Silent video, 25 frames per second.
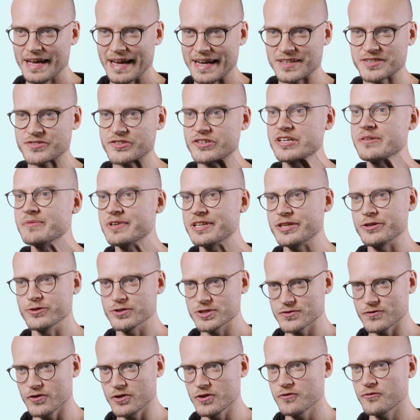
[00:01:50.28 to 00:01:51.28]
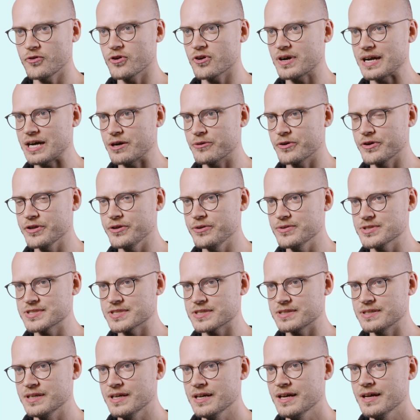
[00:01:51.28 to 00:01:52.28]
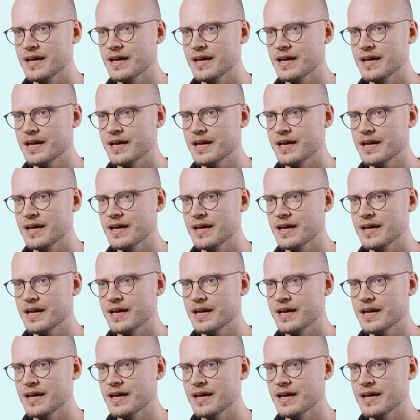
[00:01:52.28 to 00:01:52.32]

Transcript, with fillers: extremely useful for our user,